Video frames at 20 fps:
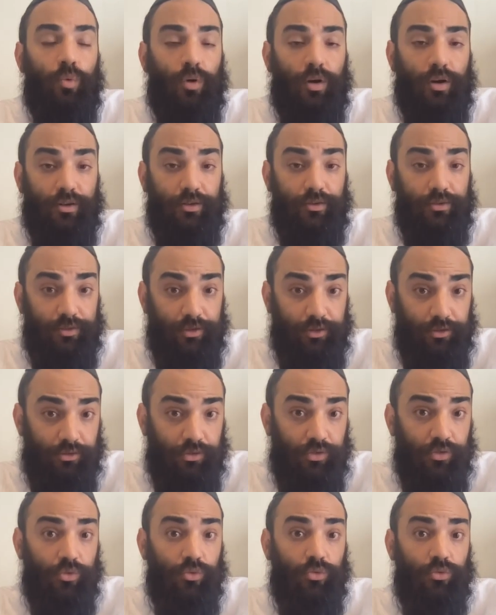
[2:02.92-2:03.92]
one to
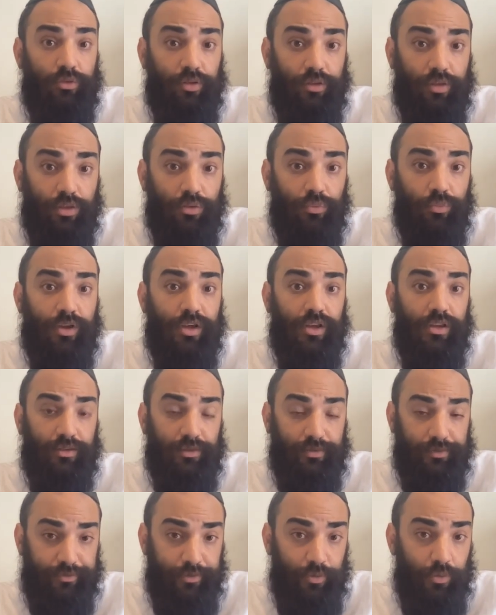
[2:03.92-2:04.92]
two to three
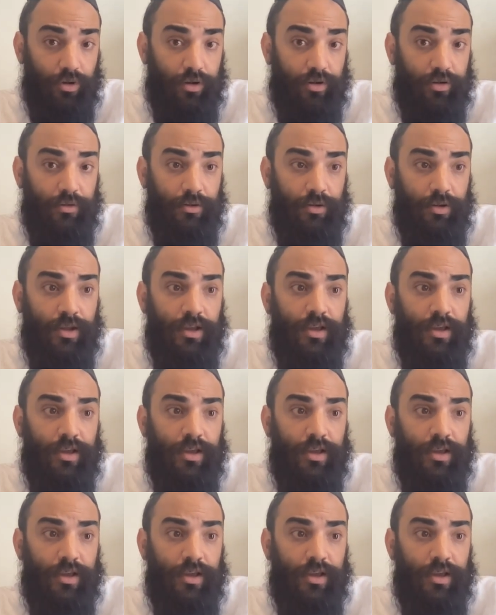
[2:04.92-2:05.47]
to four,